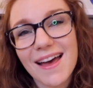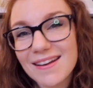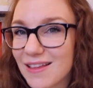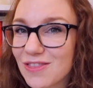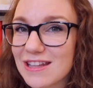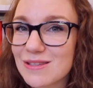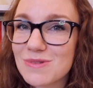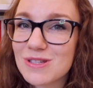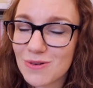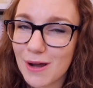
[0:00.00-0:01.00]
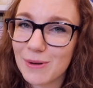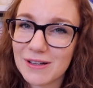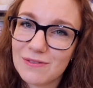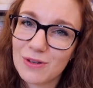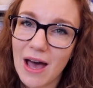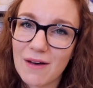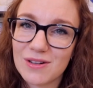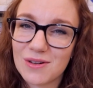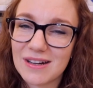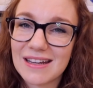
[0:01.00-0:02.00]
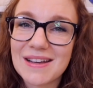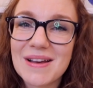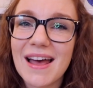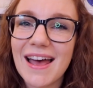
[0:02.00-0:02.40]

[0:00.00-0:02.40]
and hit that subscribe button if you haven't already,